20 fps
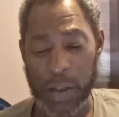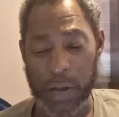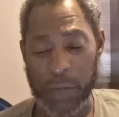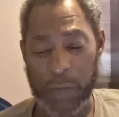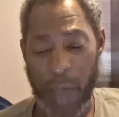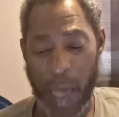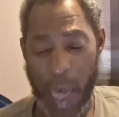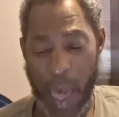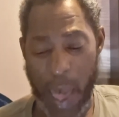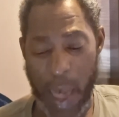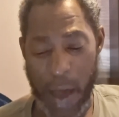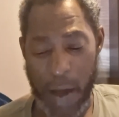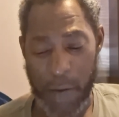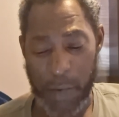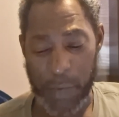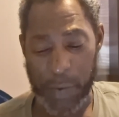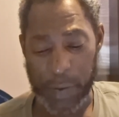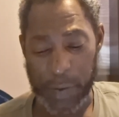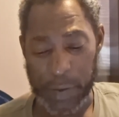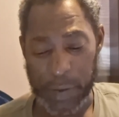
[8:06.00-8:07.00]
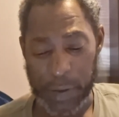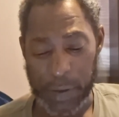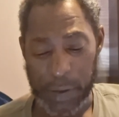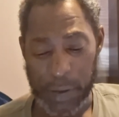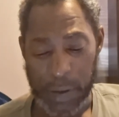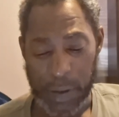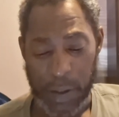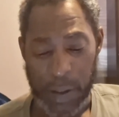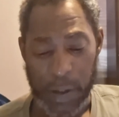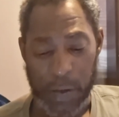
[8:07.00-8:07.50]
of Aaron,
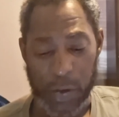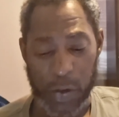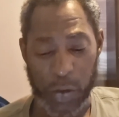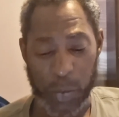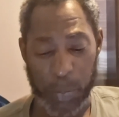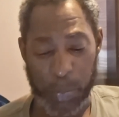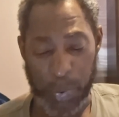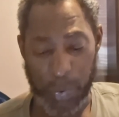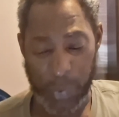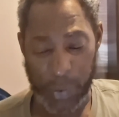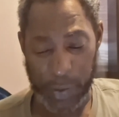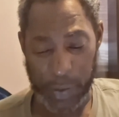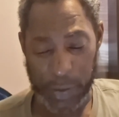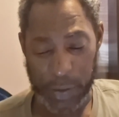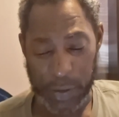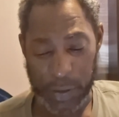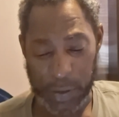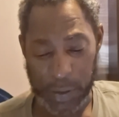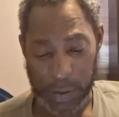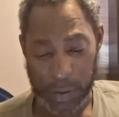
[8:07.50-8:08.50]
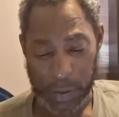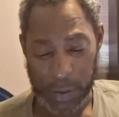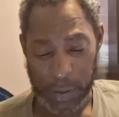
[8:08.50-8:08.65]
the priest.